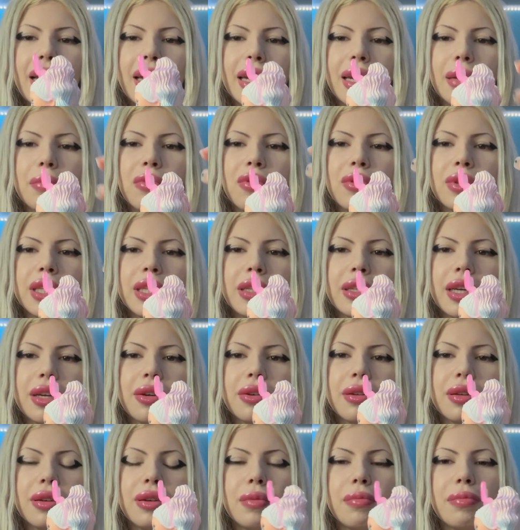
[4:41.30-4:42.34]
and i'm holding like her
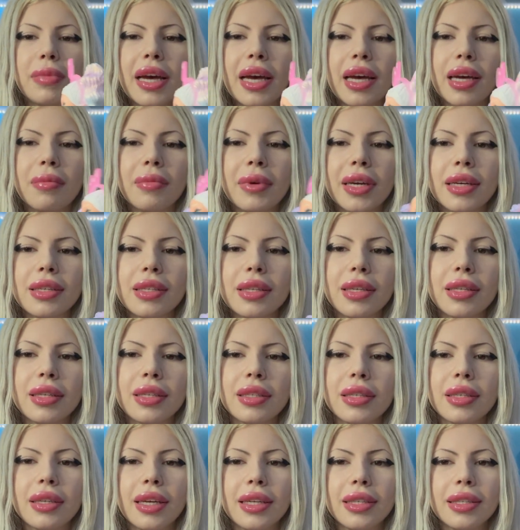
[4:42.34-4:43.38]
little bag because
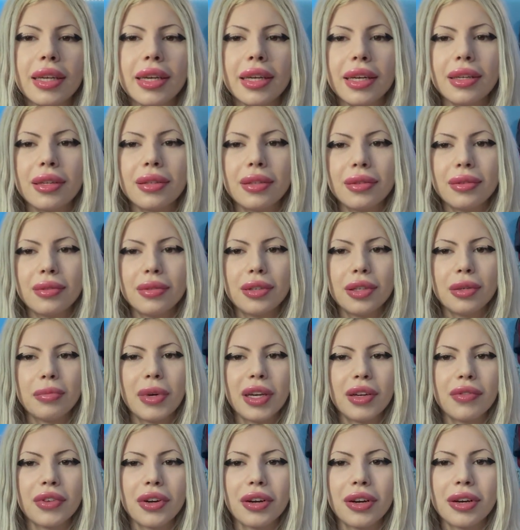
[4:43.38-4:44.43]
it's it's like too
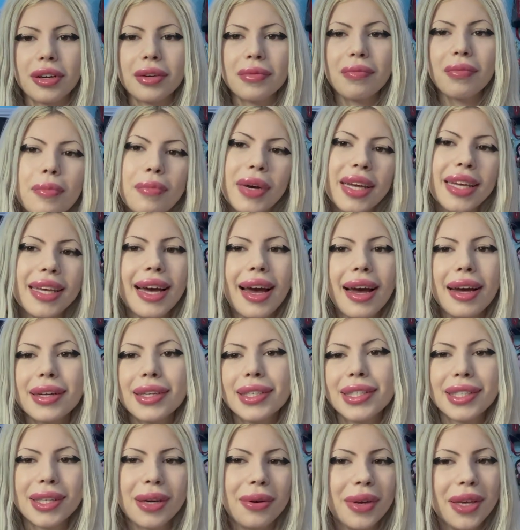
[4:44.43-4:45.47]
big for her but yeah
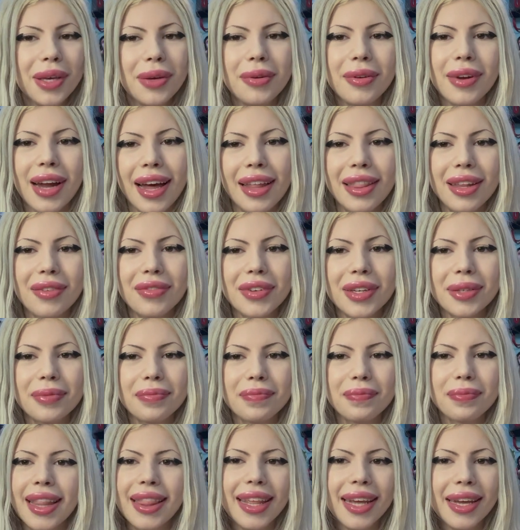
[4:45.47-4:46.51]
so cute i love it
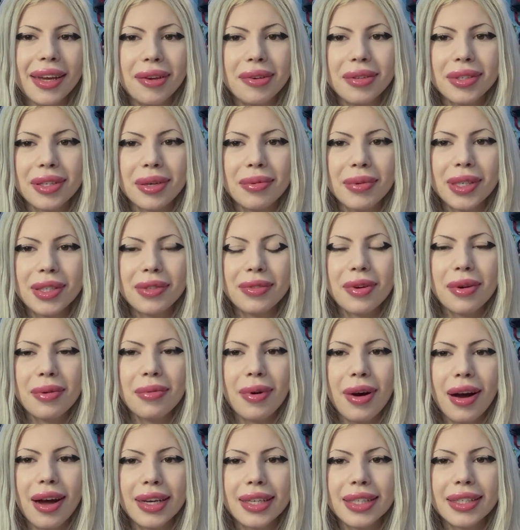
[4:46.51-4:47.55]
Thank you so much for
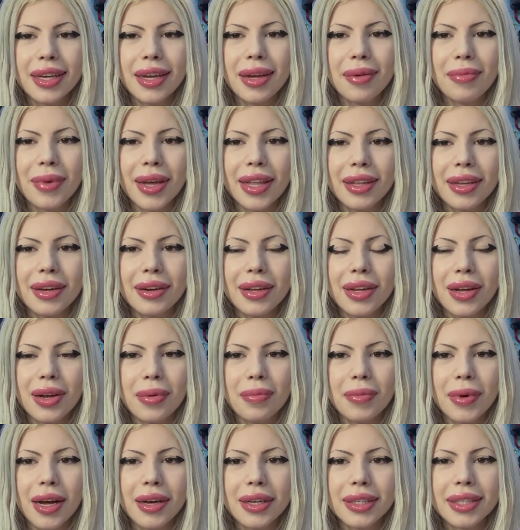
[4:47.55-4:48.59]
watching my little
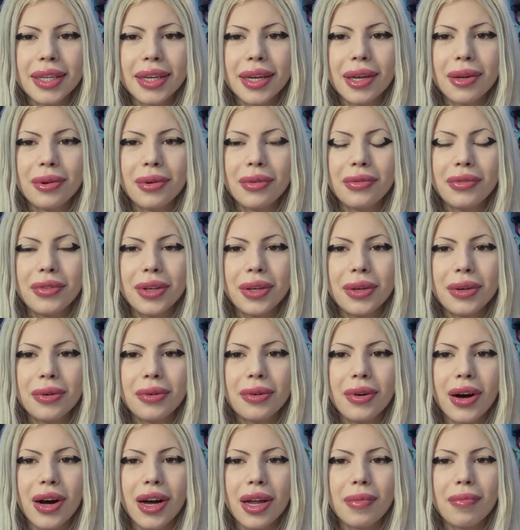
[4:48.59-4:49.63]
unboxing and review
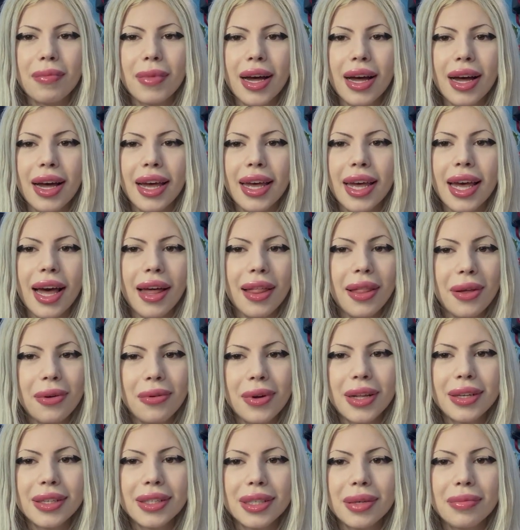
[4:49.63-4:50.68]
on my
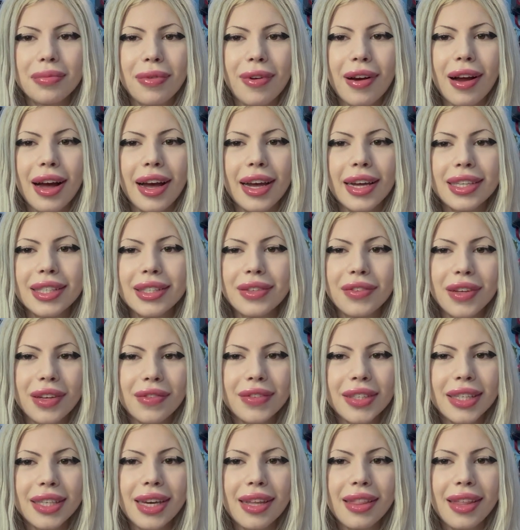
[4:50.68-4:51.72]
LOL Surprise
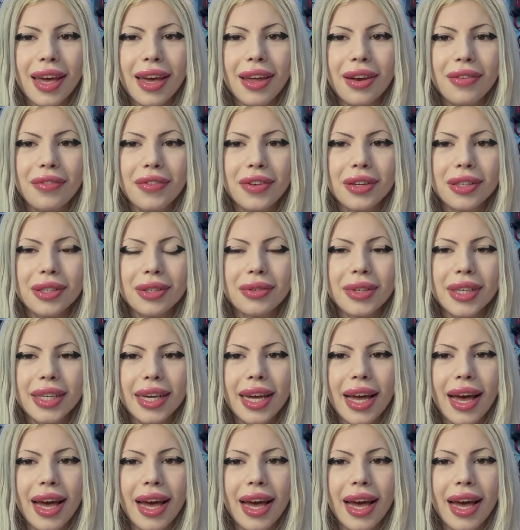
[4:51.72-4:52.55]
50th Anniversary